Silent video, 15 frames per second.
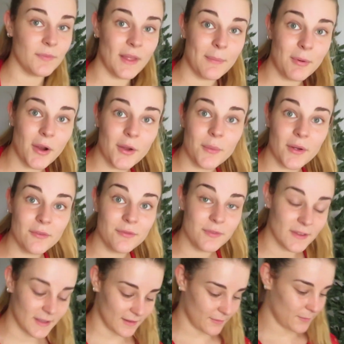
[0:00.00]
they probably won't
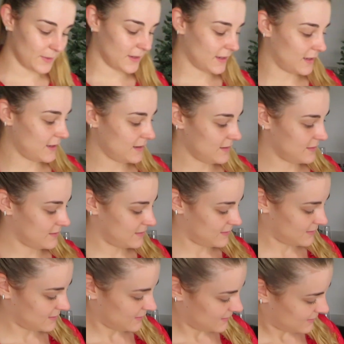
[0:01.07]
fit when I
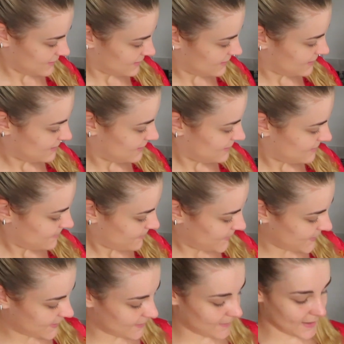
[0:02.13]

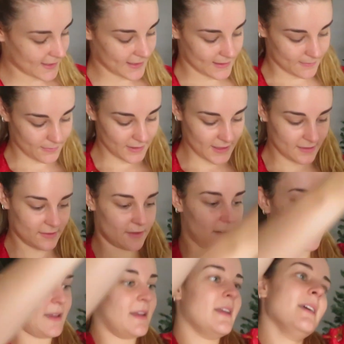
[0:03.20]
put them back in but that's
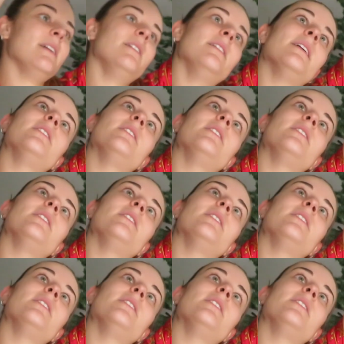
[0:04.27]
okay how do